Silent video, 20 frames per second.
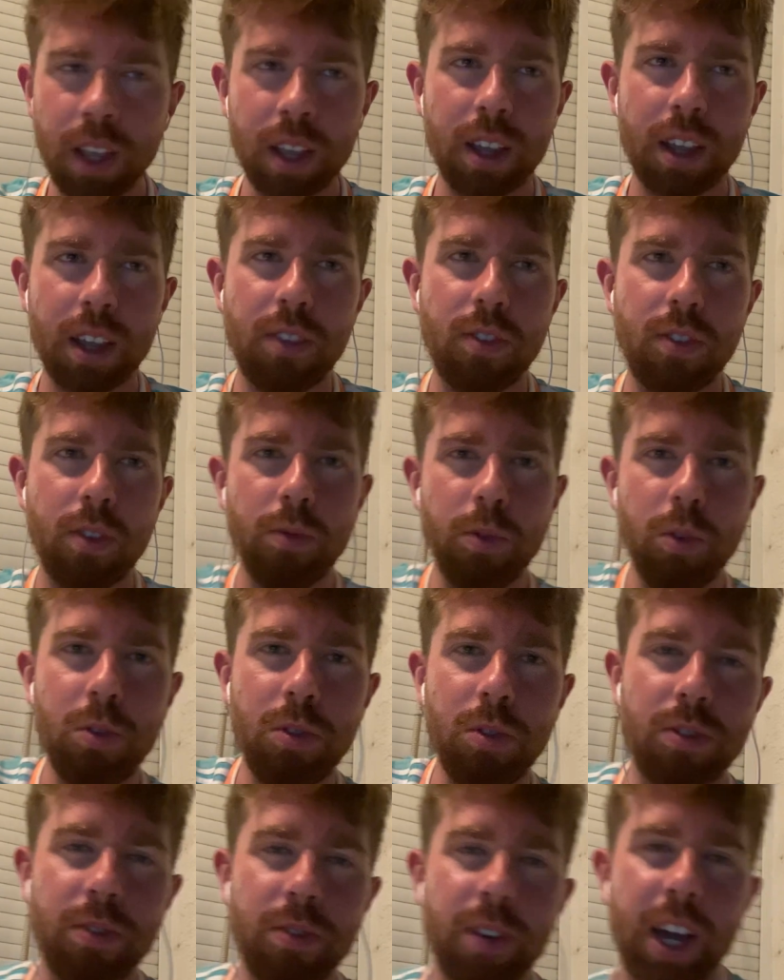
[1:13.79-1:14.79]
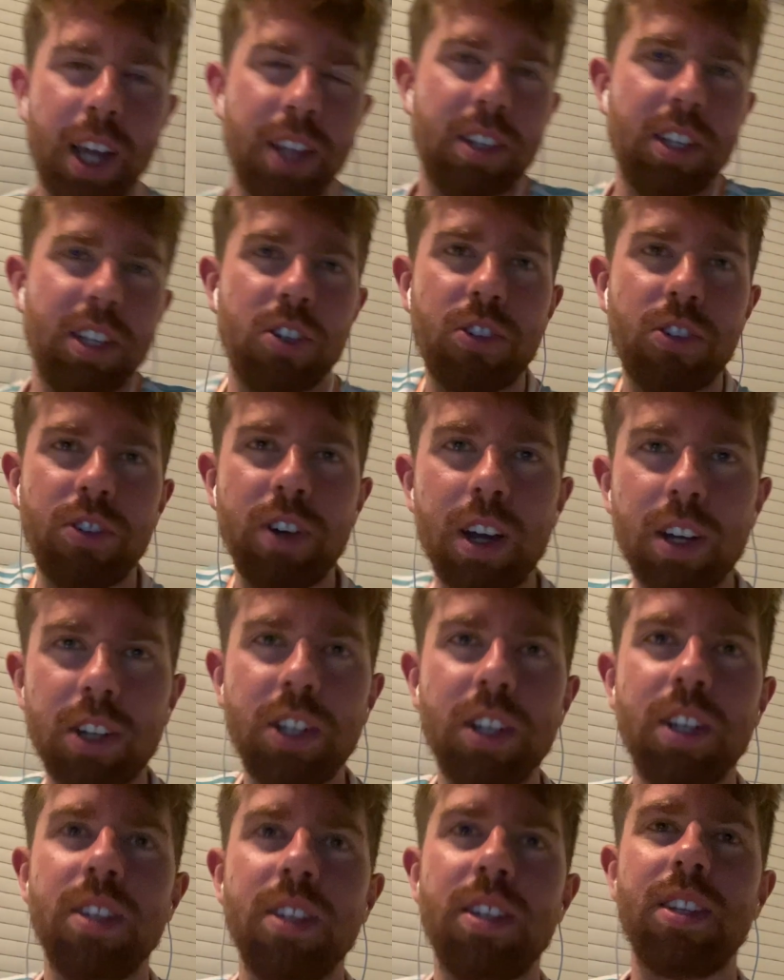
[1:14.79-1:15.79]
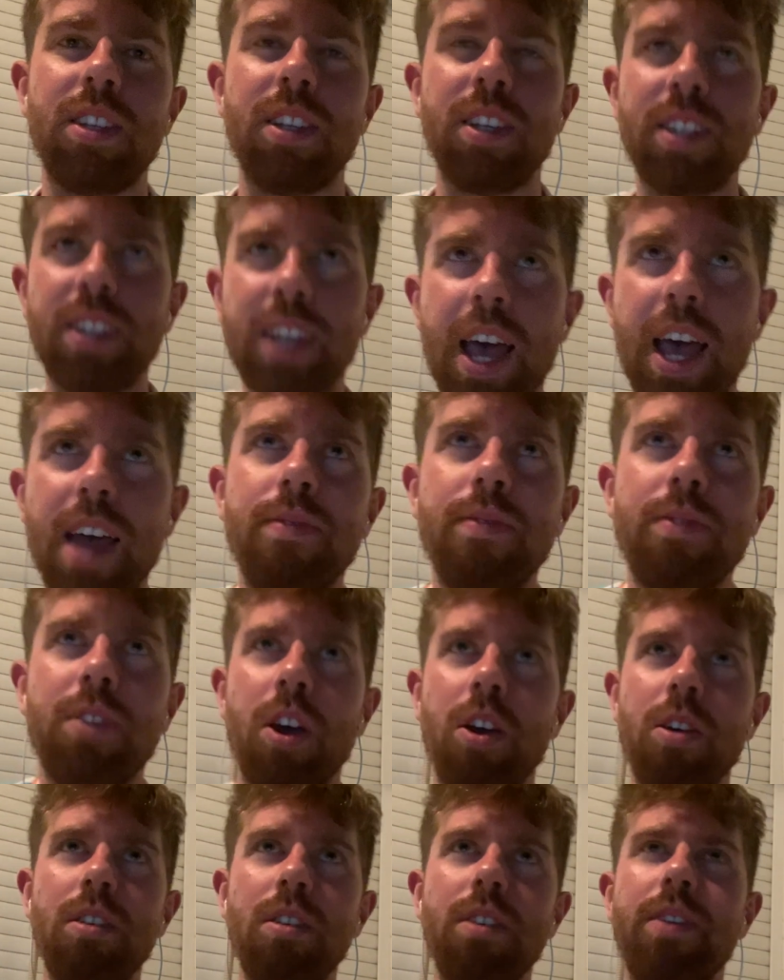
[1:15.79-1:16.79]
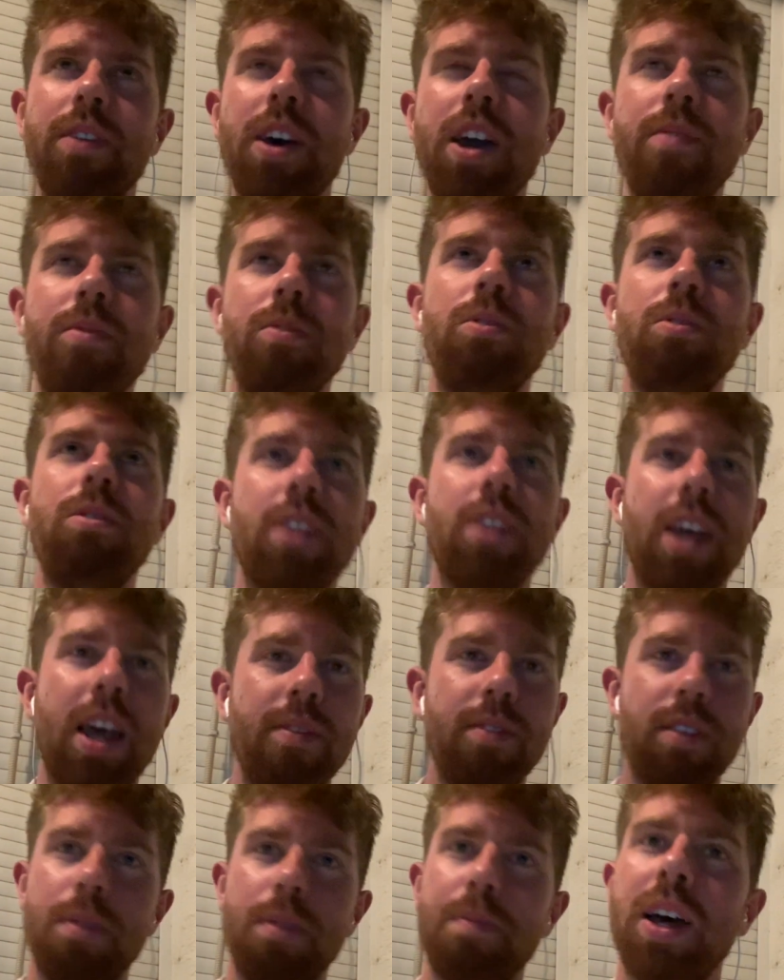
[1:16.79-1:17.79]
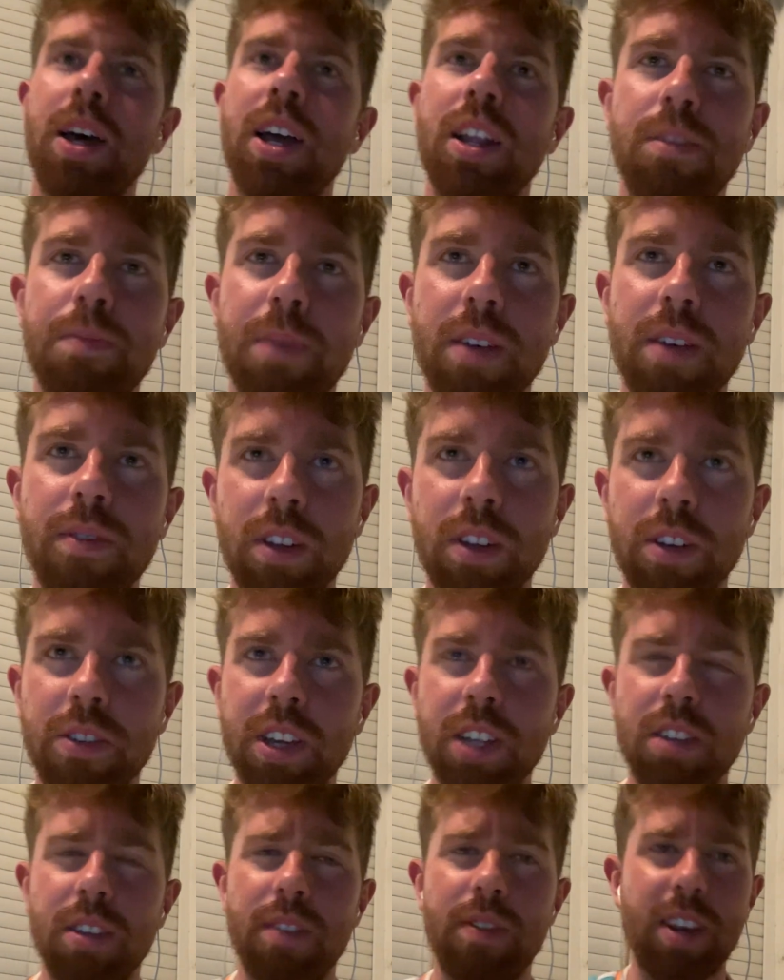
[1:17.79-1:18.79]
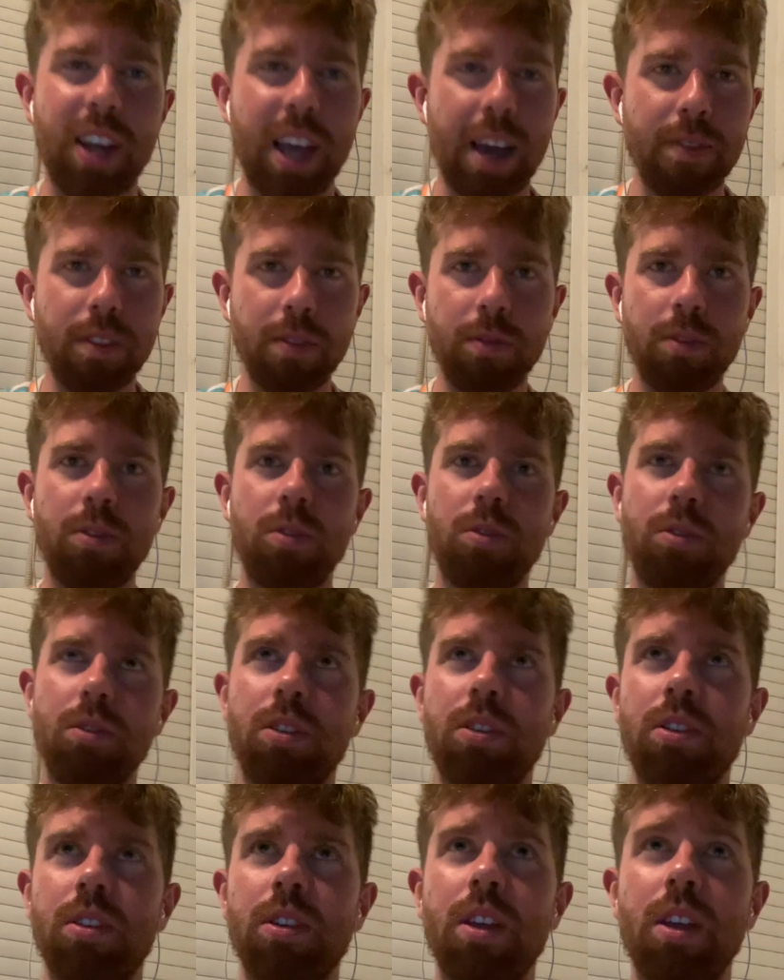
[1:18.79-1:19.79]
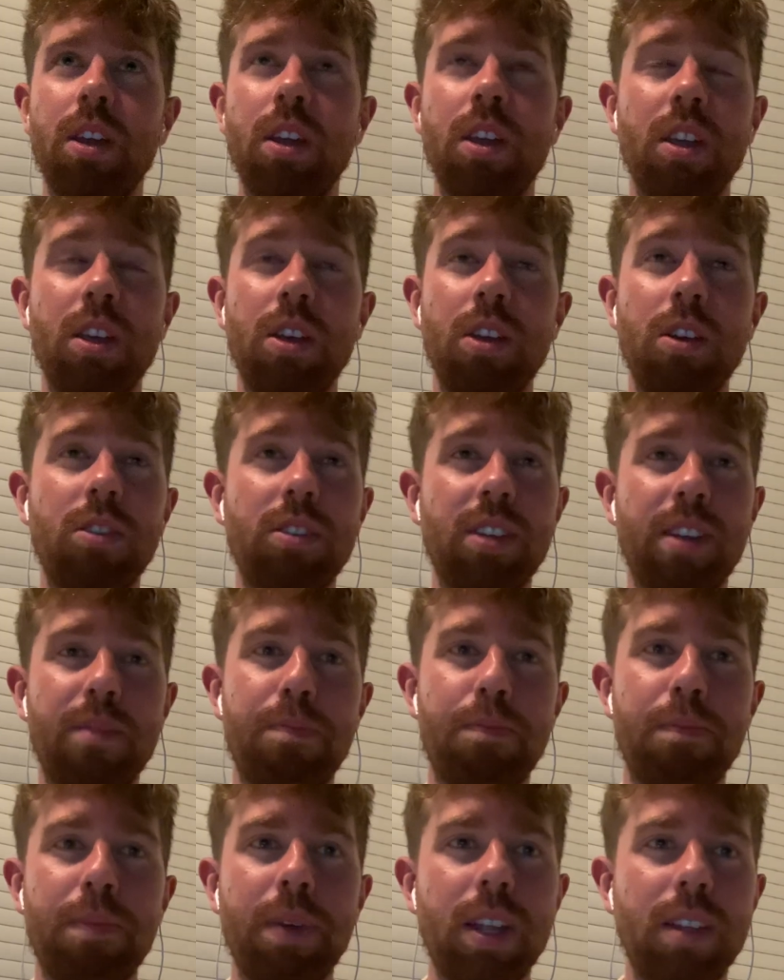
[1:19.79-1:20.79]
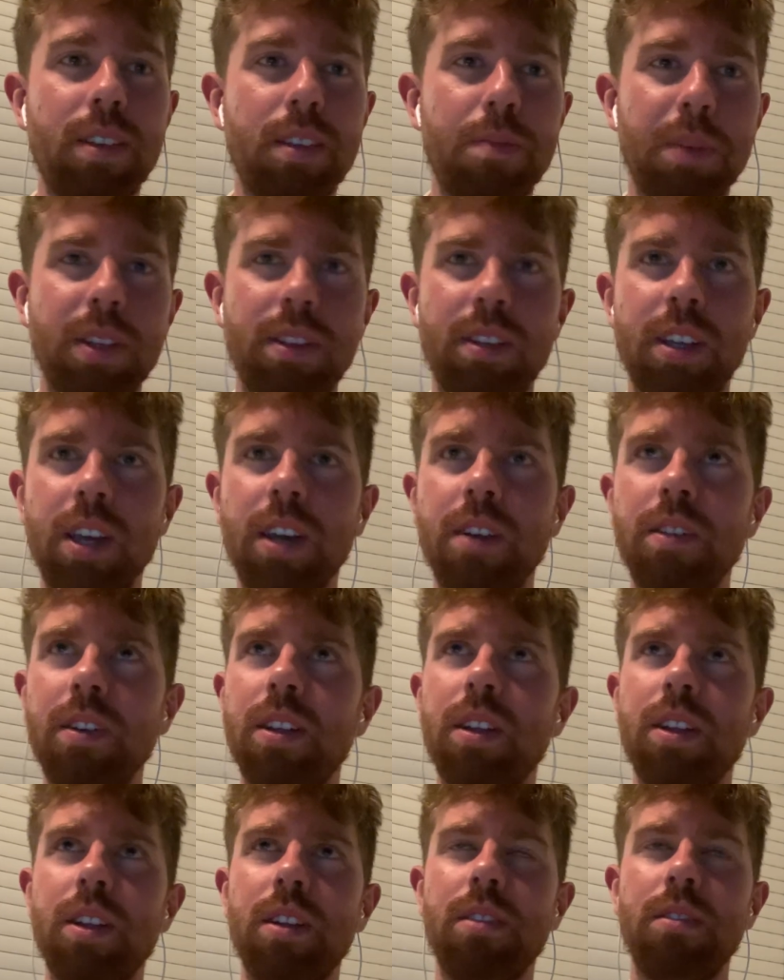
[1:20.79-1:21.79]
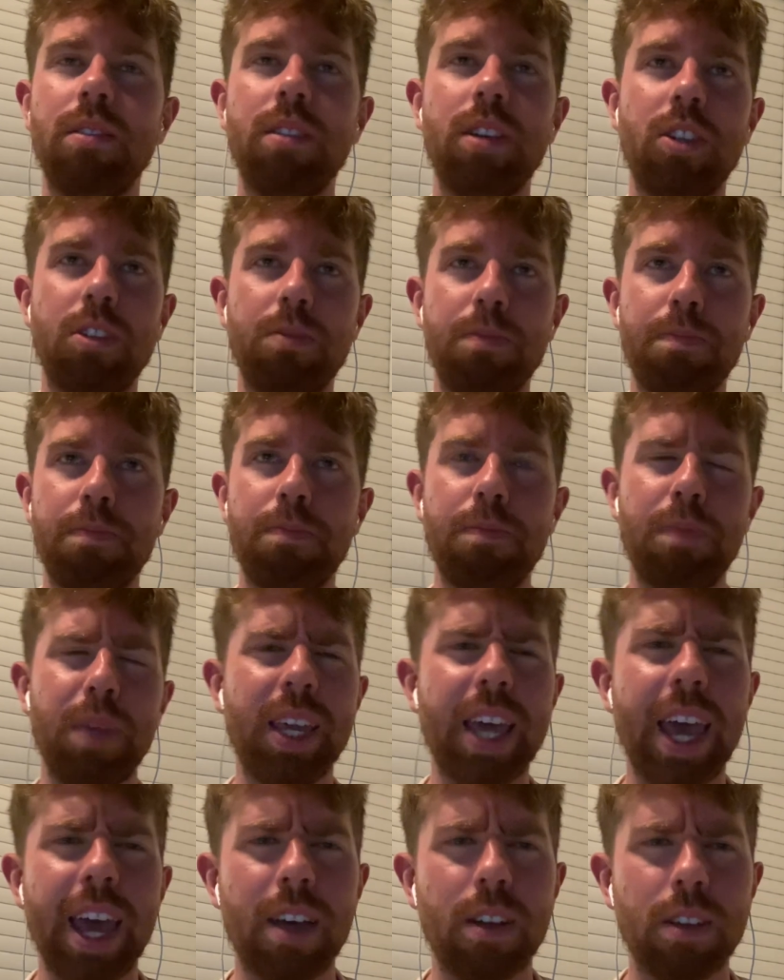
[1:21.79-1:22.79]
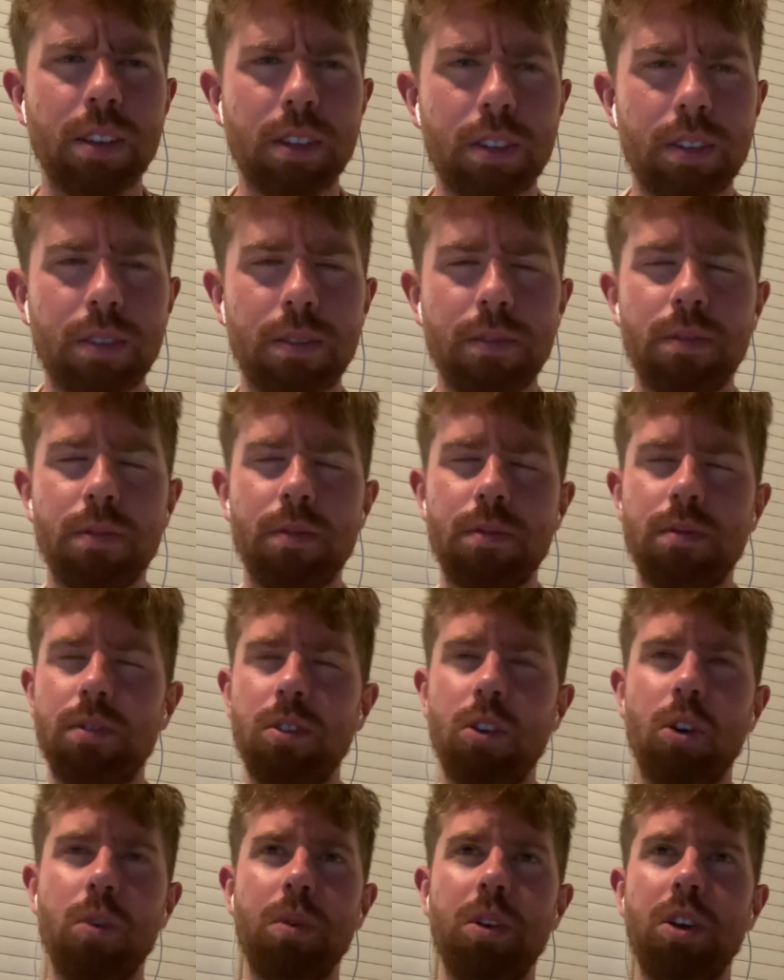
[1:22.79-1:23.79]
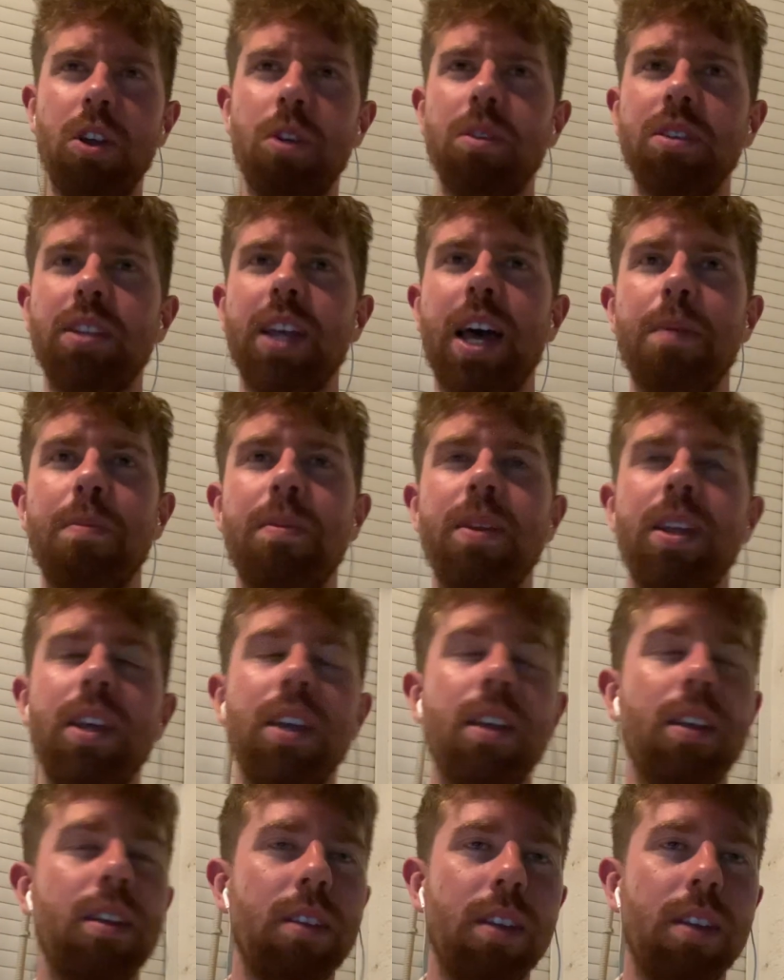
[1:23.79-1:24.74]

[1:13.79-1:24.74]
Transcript: is the rules, right? It's the instructions. It's a set of codified rules that everyone abides by, everyone agrees. If you didn't have the rules, you just have bits of material and it'd just be chaos. No one would know what's happening.